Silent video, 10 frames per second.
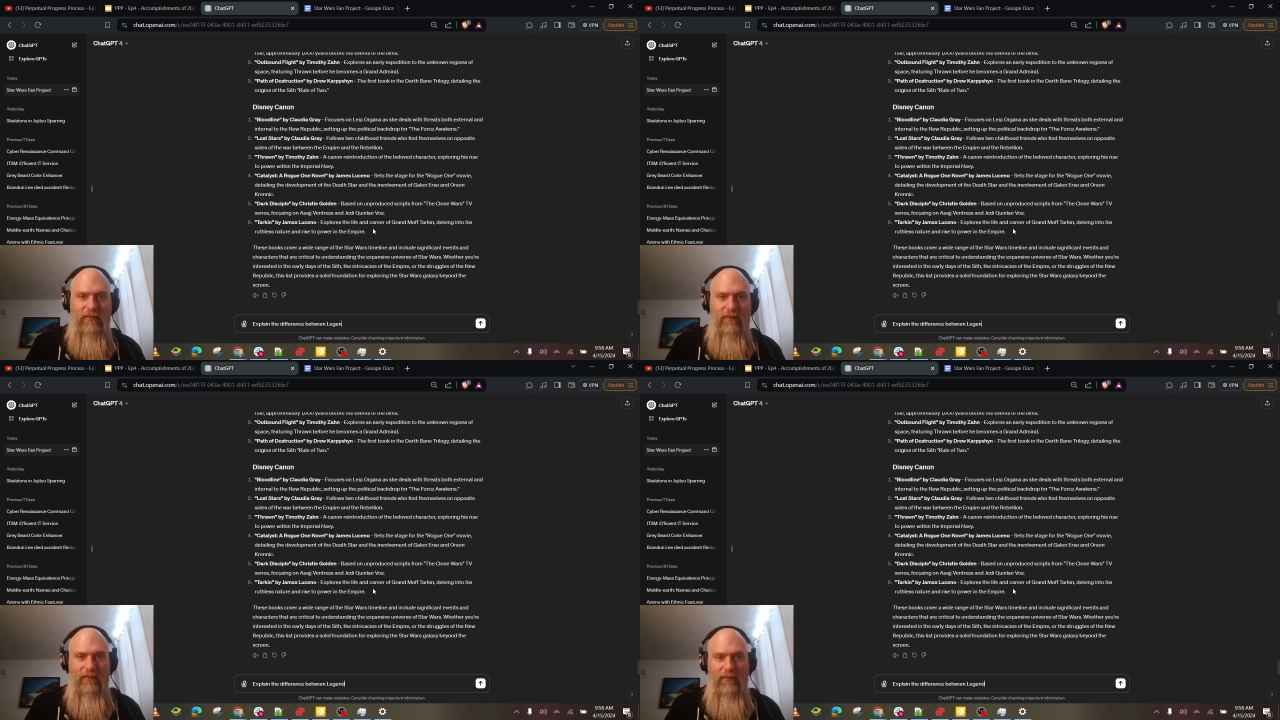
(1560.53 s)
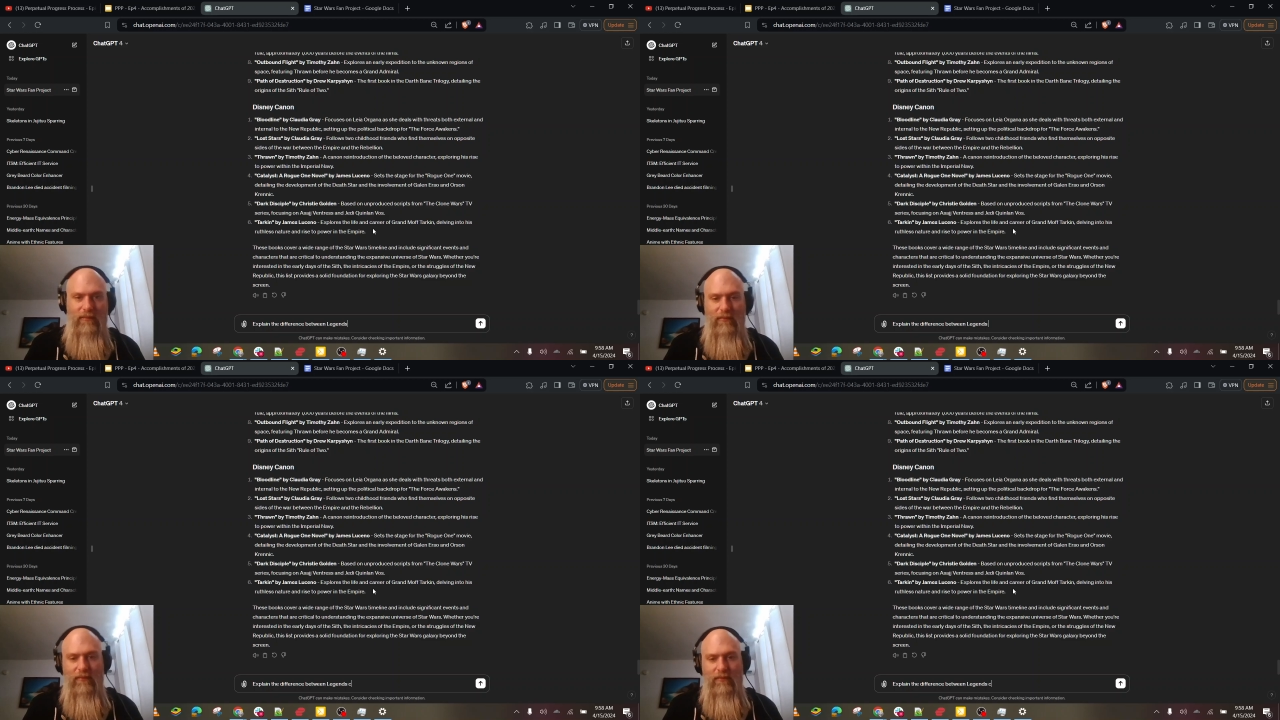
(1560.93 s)

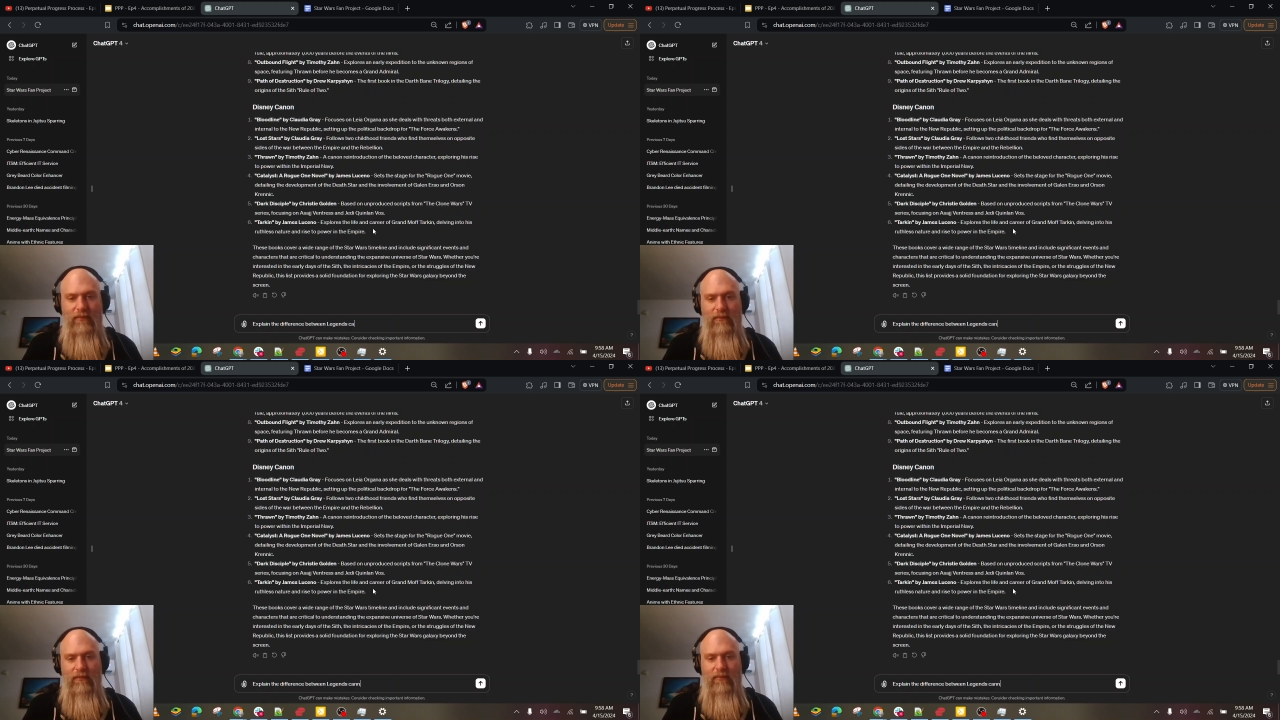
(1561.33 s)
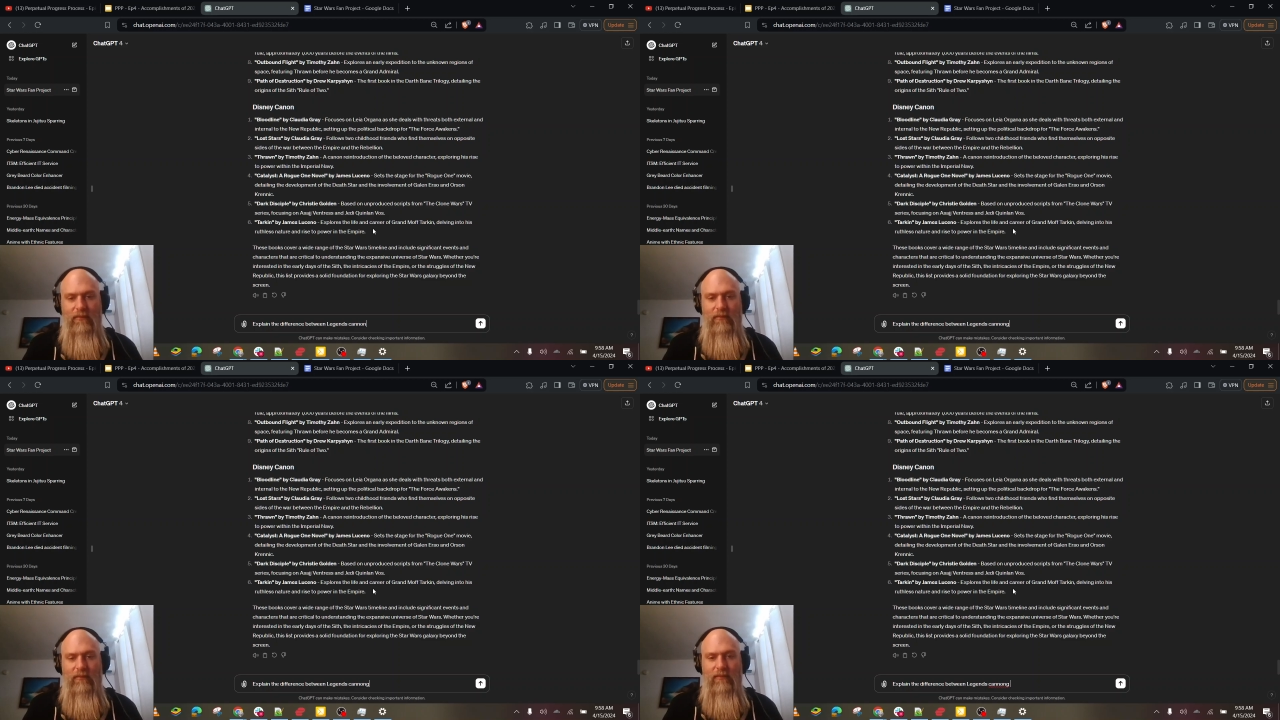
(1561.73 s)

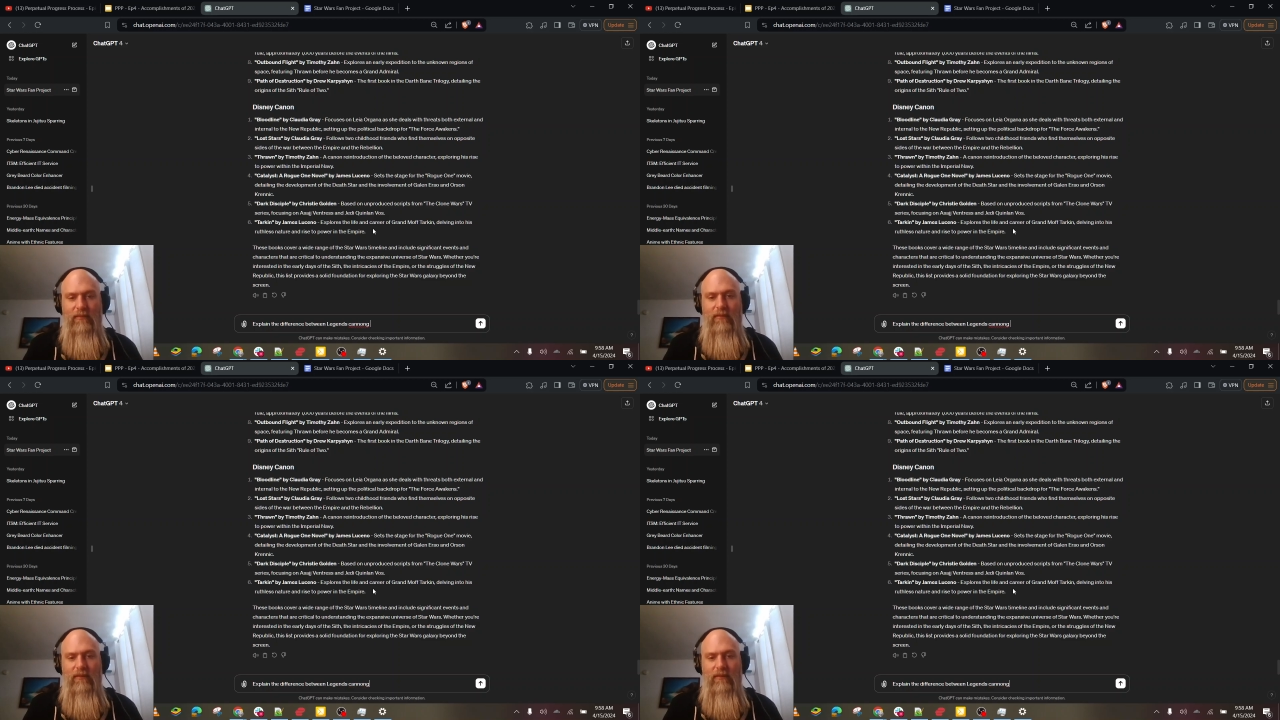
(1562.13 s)
(silence)